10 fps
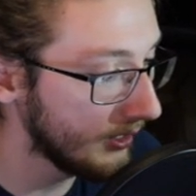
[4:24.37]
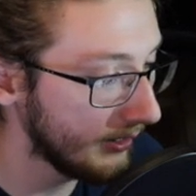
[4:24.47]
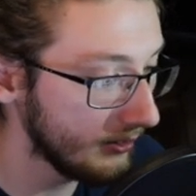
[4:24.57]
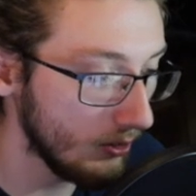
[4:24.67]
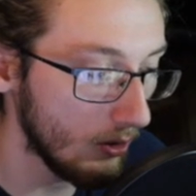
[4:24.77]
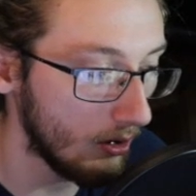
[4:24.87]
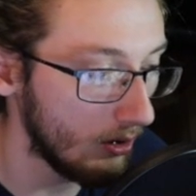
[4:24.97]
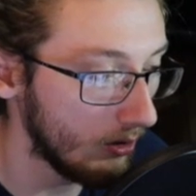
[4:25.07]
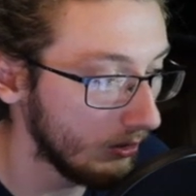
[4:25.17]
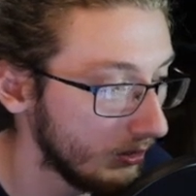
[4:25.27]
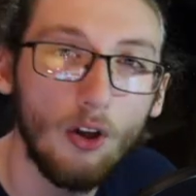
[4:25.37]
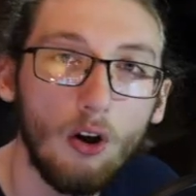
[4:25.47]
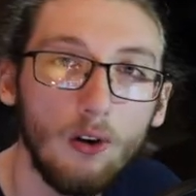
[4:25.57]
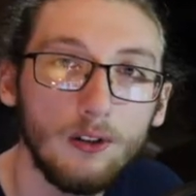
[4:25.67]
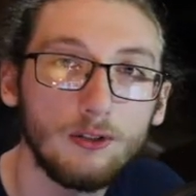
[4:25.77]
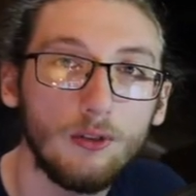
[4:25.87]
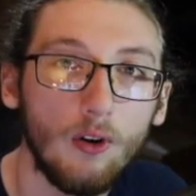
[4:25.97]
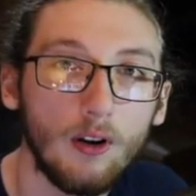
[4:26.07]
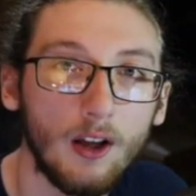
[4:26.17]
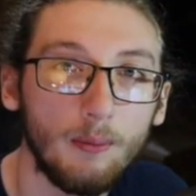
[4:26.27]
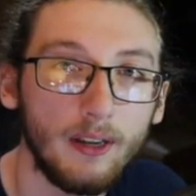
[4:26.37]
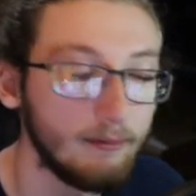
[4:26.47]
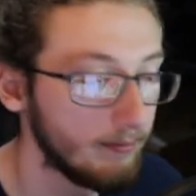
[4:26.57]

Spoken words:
Let's go to hall. The hall is growing on me.